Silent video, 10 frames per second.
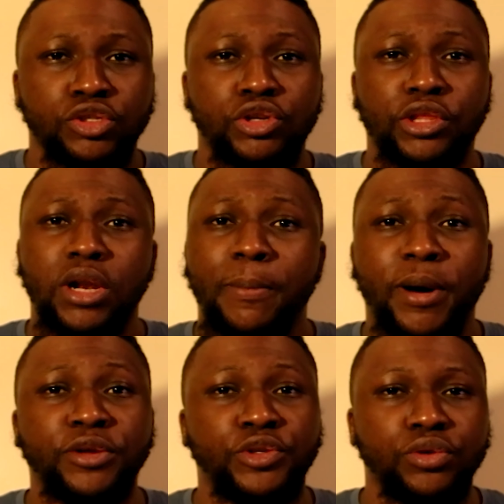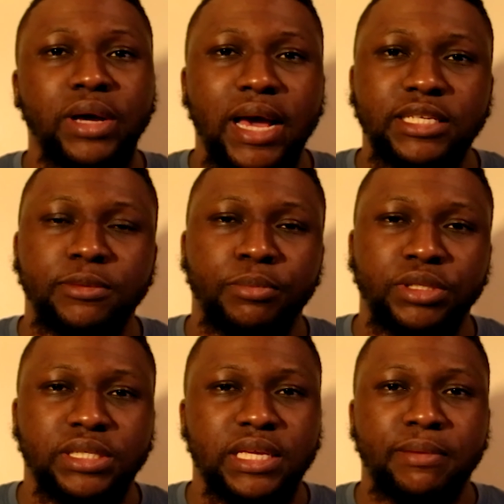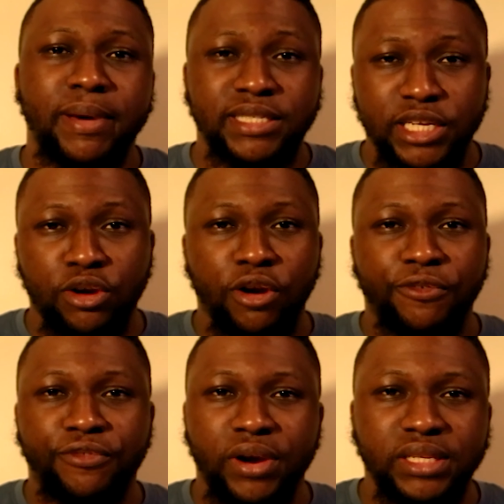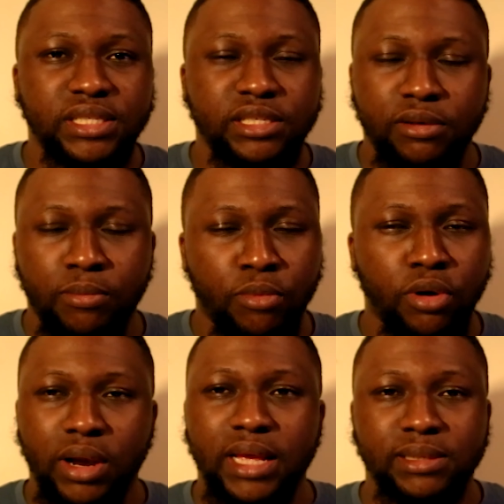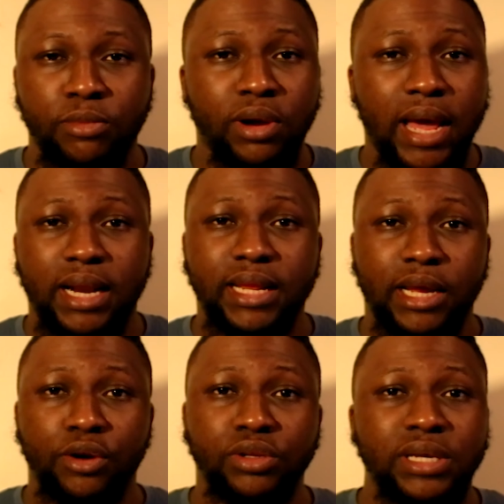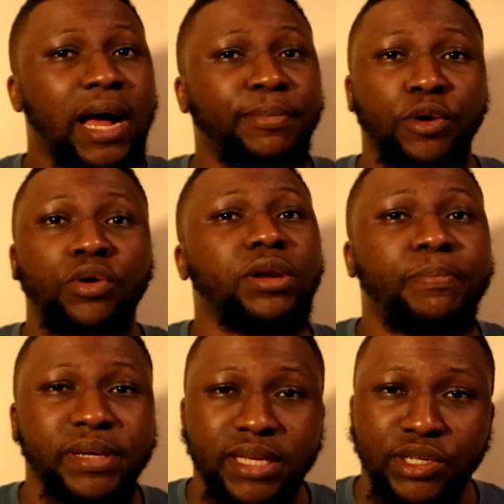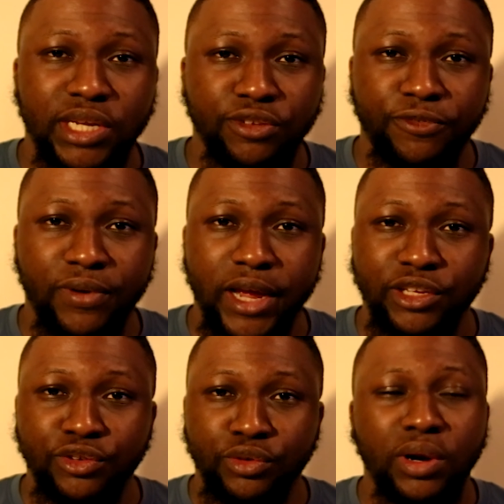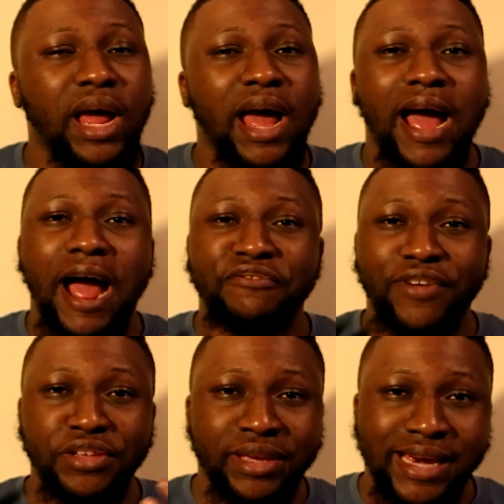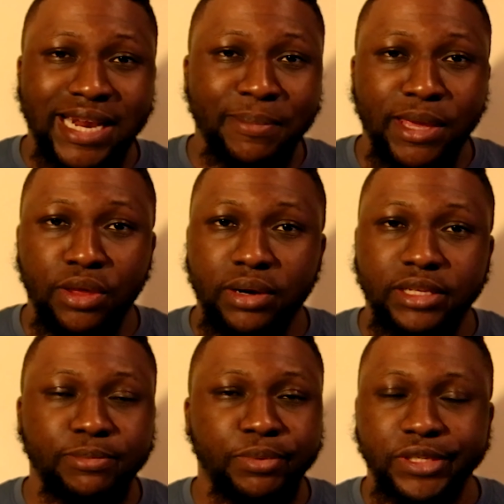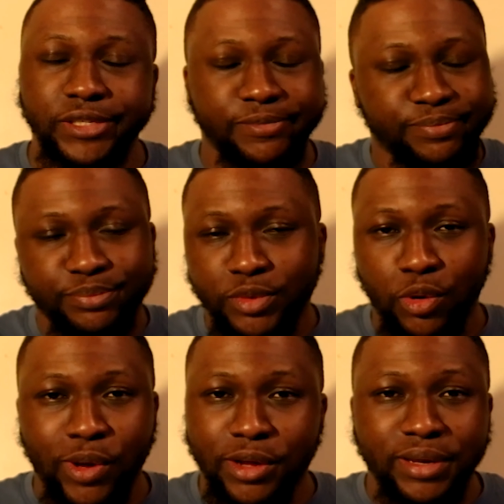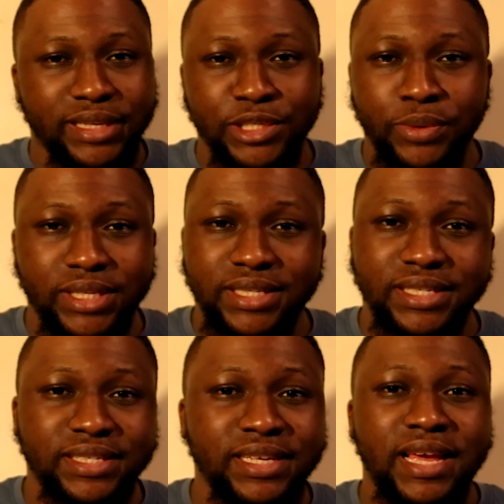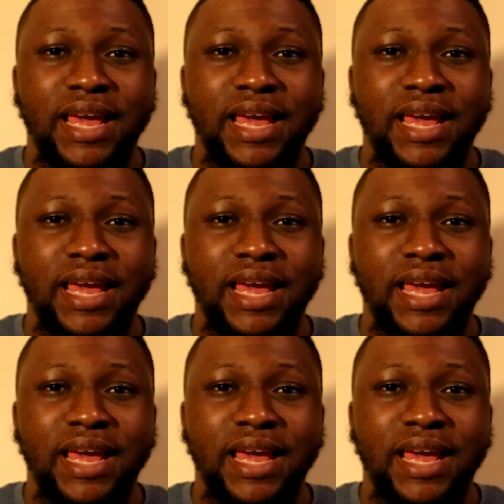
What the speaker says: So I don't know about you guys, but in my circle of friends, more likely than not, I'm the only person that knows how to fly a drone. I've tried to get them in on it, but well, it is what it is.